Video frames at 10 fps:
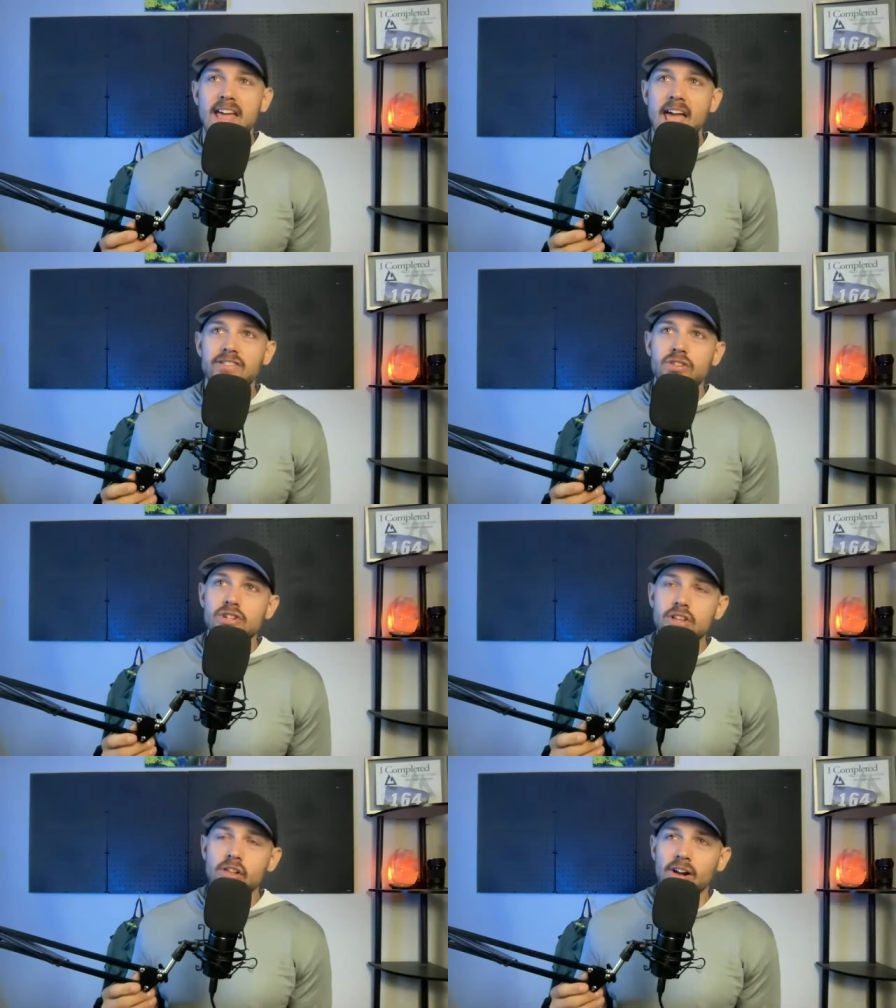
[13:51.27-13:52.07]
And so
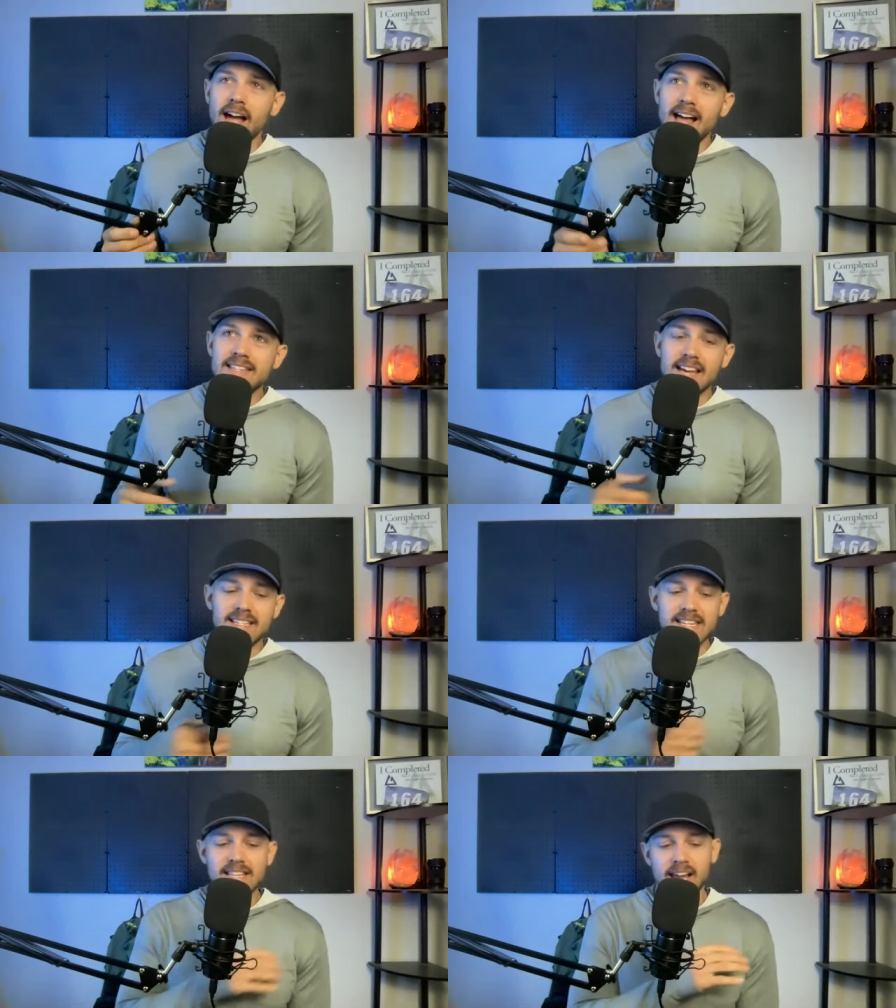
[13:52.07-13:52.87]
just a little
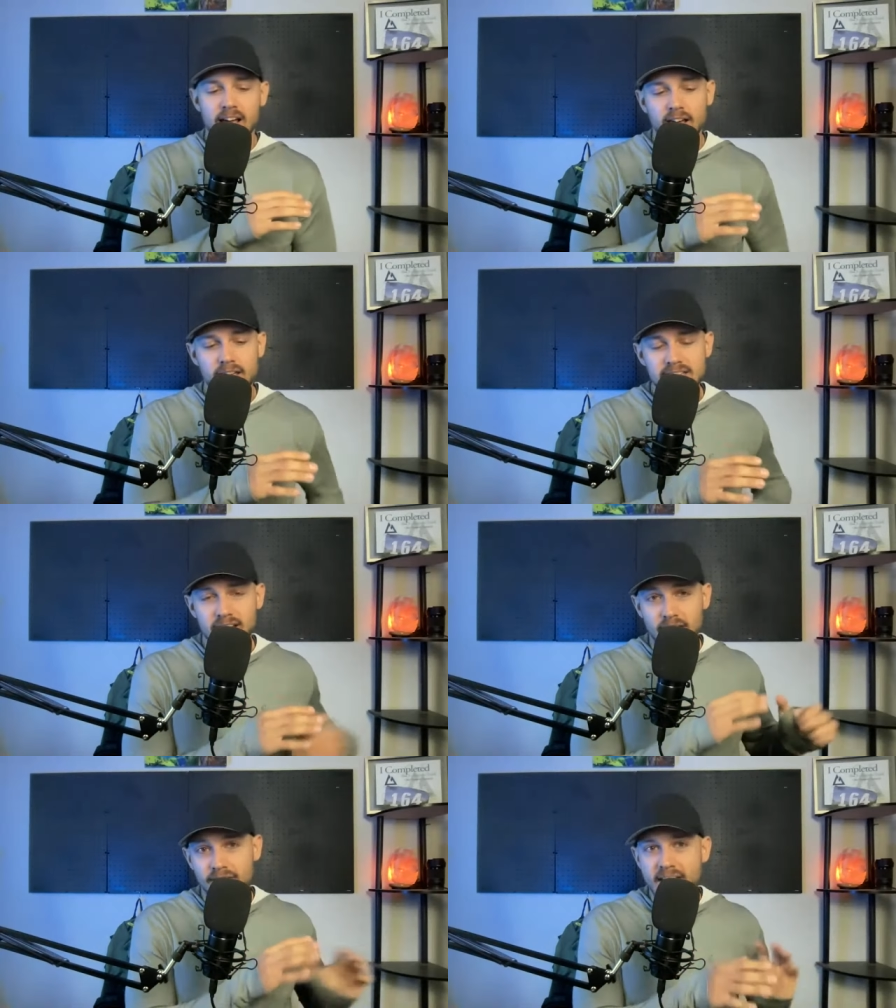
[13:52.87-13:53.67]
context, he's like a he's
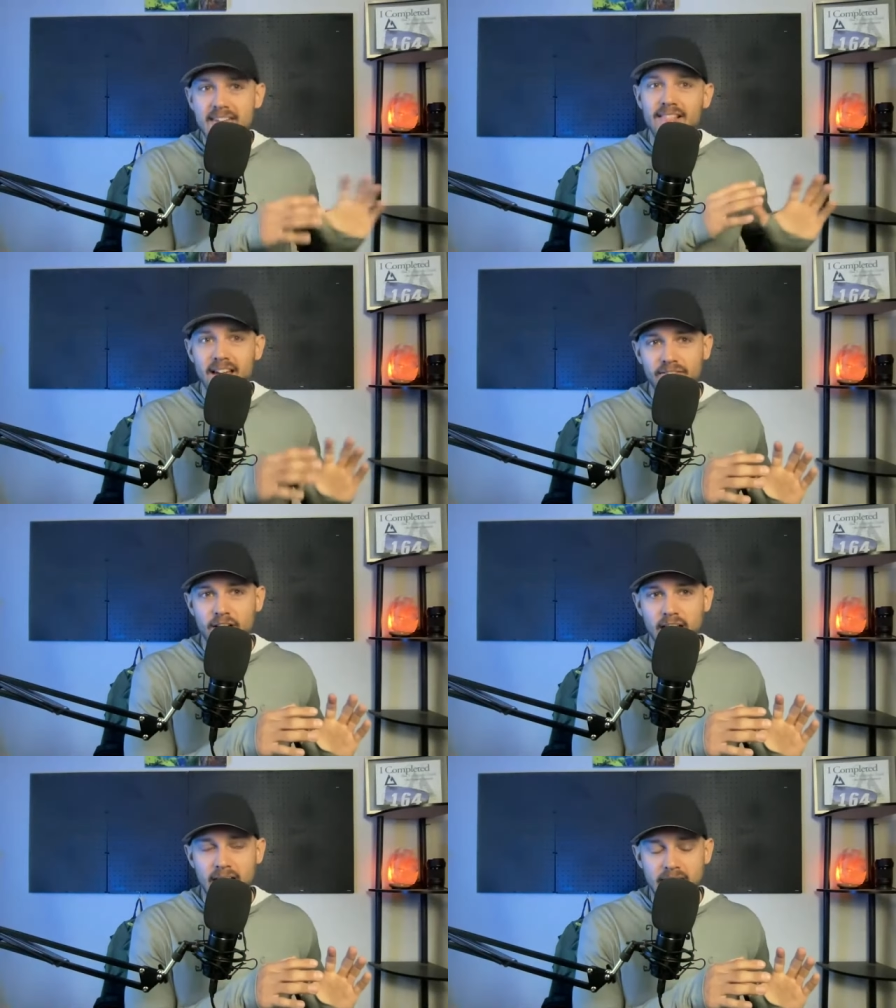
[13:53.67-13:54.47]
like a van
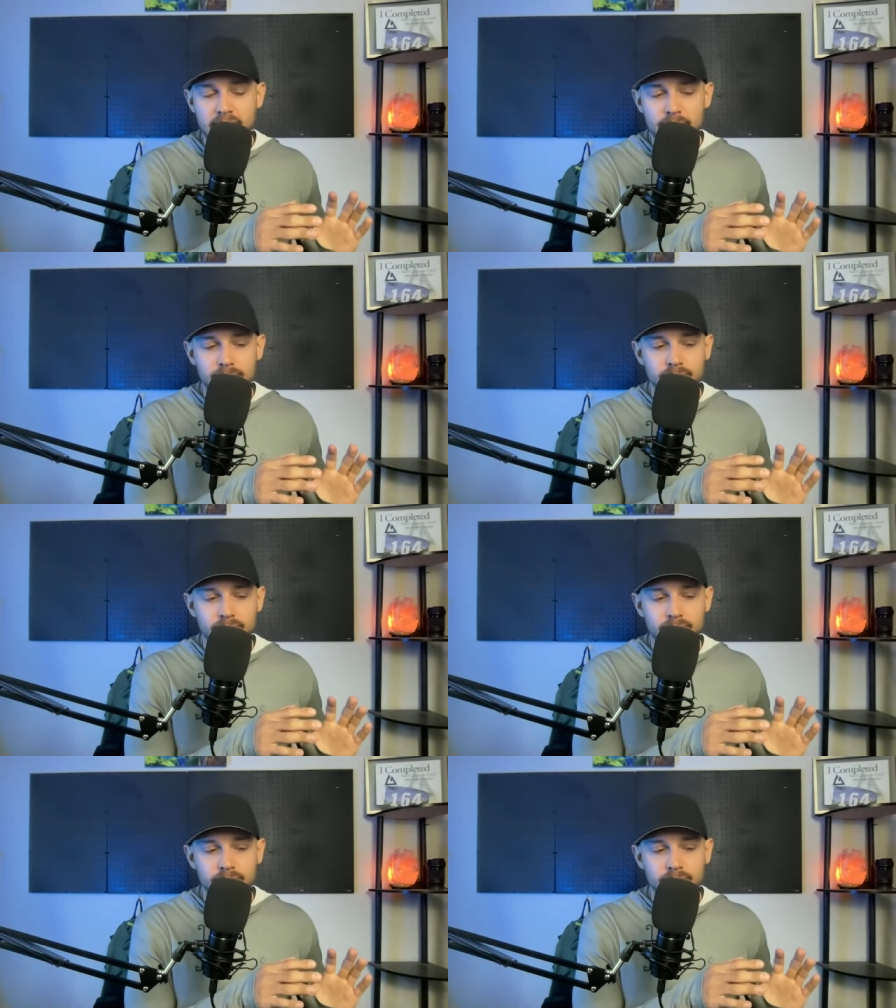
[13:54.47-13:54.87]
lifer guy.